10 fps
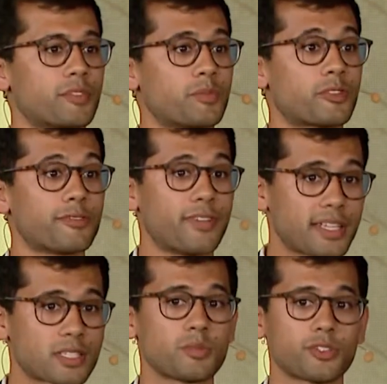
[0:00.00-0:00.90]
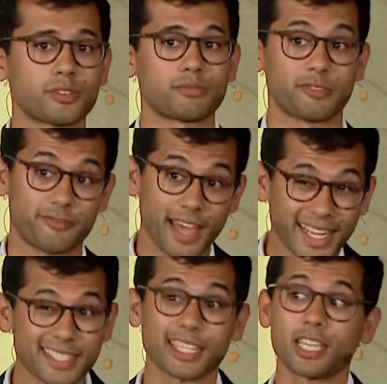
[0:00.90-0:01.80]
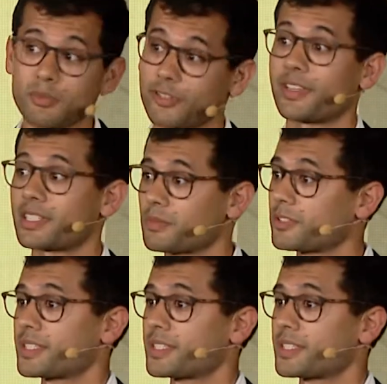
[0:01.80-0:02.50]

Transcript: from vaccine-preventable